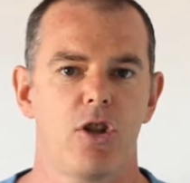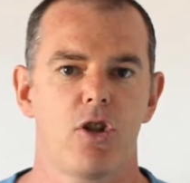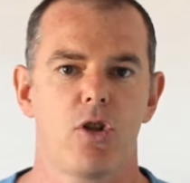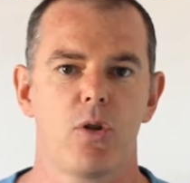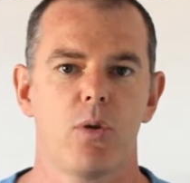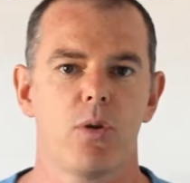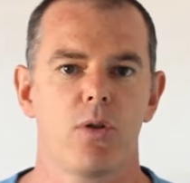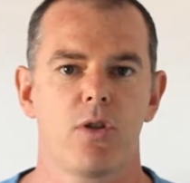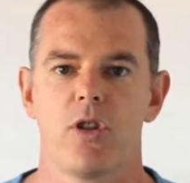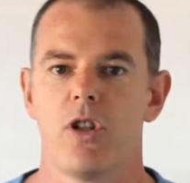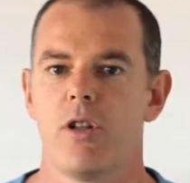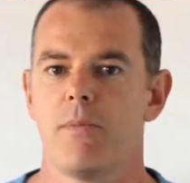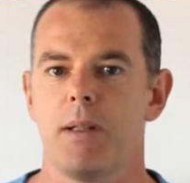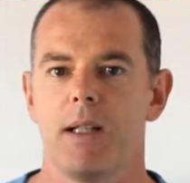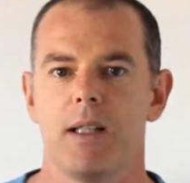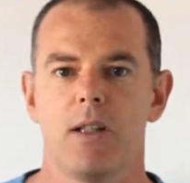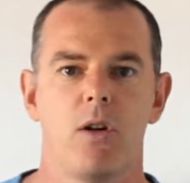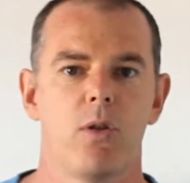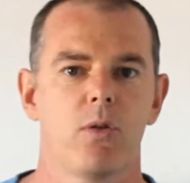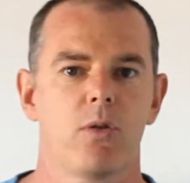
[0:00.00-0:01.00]
short-term,
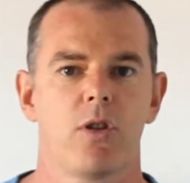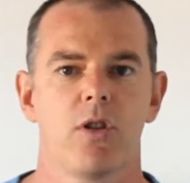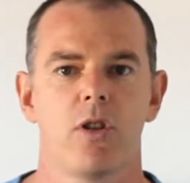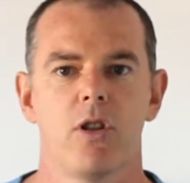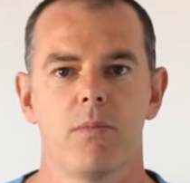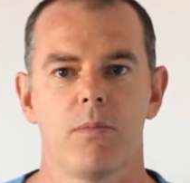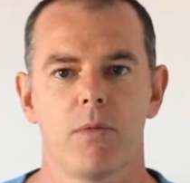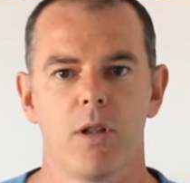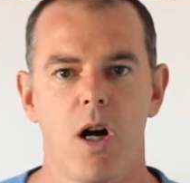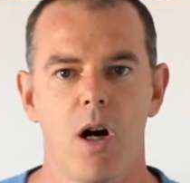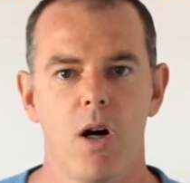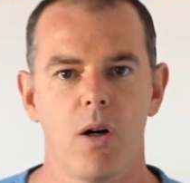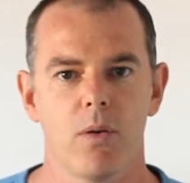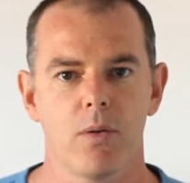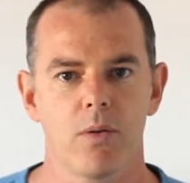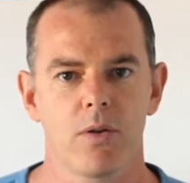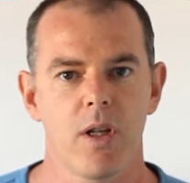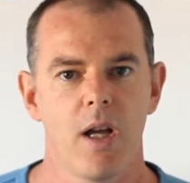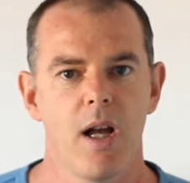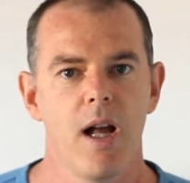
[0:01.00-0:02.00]
our long-term
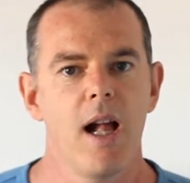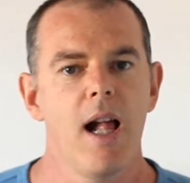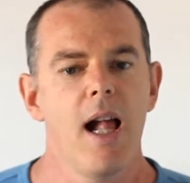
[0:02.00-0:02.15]
goals,